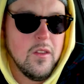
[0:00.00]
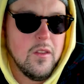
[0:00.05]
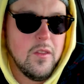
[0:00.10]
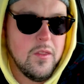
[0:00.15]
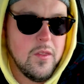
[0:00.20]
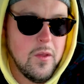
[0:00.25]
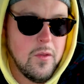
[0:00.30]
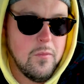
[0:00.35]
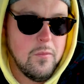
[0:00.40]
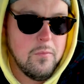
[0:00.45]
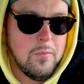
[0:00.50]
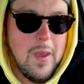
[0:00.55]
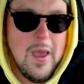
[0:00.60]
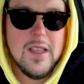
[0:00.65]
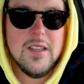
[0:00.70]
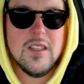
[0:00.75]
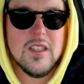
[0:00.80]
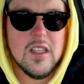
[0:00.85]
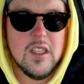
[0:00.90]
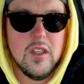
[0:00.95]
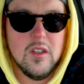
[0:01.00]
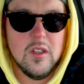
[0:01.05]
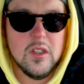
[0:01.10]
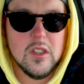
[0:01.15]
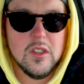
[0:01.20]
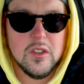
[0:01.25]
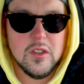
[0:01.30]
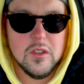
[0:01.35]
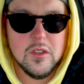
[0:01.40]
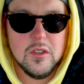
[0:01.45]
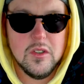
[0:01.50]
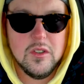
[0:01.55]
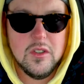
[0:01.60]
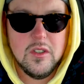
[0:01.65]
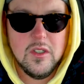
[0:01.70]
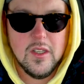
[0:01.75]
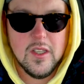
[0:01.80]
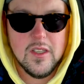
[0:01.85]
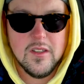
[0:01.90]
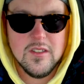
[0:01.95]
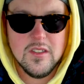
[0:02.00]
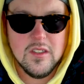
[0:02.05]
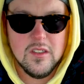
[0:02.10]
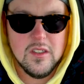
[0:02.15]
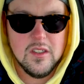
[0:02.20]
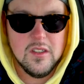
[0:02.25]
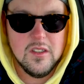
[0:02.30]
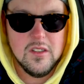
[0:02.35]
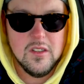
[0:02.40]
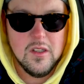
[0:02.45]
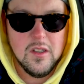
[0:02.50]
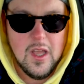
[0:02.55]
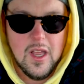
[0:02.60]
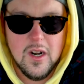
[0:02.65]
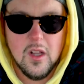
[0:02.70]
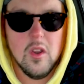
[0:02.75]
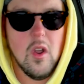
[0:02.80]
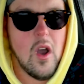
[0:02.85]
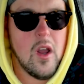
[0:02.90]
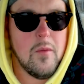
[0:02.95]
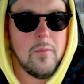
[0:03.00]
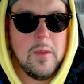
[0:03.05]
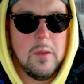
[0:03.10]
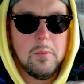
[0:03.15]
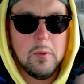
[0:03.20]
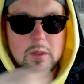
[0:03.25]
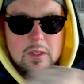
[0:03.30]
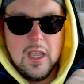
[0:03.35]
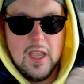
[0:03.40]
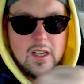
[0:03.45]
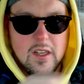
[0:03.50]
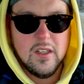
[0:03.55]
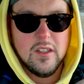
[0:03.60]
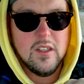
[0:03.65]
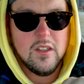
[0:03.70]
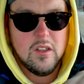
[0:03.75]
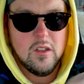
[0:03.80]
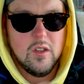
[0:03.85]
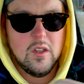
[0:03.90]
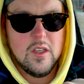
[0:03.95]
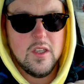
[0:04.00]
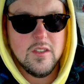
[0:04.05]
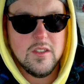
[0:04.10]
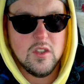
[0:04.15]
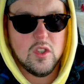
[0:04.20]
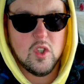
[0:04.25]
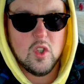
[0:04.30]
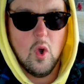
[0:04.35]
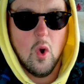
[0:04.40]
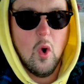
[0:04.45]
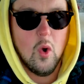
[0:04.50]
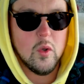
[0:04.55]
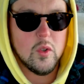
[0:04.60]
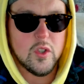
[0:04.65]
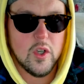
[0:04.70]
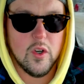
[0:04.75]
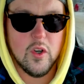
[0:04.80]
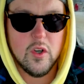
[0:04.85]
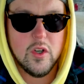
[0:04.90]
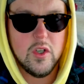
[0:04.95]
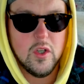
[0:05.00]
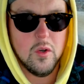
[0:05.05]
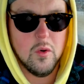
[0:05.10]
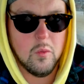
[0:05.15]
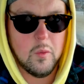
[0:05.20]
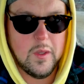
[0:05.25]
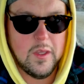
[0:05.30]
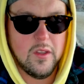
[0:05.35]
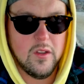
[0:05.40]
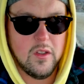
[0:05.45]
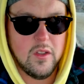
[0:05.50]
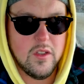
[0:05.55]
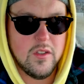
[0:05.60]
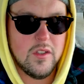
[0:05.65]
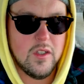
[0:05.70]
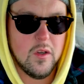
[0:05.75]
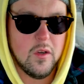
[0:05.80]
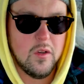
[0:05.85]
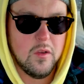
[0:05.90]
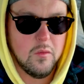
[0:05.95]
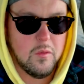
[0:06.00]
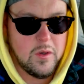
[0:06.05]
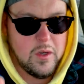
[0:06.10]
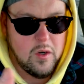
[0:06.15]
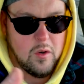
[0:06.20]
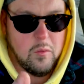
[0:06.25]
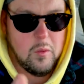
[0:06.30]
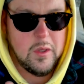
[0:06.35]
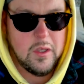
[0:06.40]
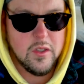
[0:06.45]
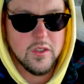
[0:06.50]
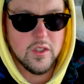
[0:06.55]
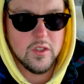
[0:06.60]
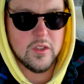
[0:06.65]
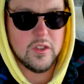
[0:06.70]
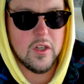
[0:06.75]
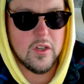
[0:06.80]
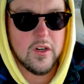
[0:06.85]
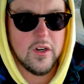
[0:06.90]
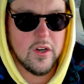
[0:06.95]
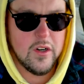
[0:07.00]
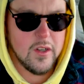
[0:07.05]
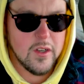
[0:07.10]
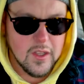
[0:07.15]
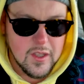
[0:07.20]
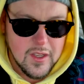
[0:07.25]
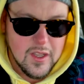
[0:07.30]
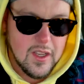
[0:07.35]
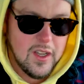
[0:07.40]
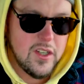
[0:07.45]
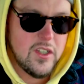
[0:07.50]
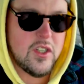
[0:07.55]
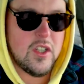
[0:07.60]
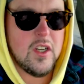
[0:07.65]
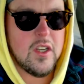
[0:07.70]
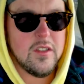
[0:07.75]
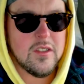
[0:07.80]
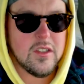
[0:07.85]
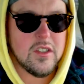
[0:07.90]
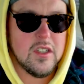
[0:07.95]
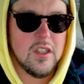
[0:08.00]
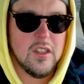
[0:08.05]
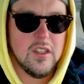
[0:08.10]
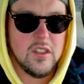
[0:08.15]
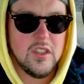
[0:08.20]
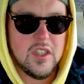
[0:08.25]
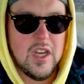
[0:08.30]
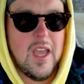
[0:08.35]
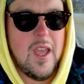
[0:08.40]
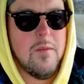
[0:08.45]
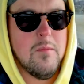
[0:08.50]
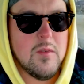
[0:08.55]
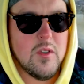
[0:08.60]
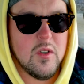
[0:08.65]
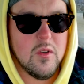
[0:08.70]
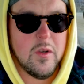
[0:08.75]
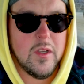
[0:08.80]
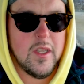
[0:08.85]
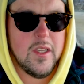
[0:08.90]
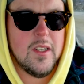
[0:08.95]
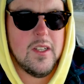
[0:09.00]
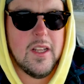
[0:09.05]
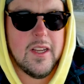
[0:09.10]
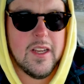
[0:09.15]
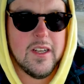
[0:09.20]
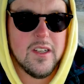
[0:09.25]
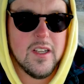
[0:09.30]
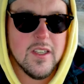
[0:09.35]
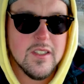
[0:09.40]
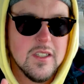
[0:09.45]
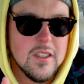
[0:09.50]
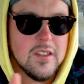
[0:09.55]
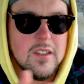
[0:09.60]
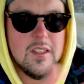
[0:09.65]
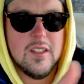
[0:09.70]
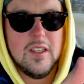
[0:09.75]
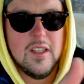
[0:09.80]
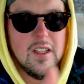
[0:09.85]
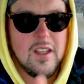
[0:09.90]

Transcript: the best thing you can do is and a lot of people tend to do this don't turn your wheels your when your wheels are turned it just jams you in like it doesn't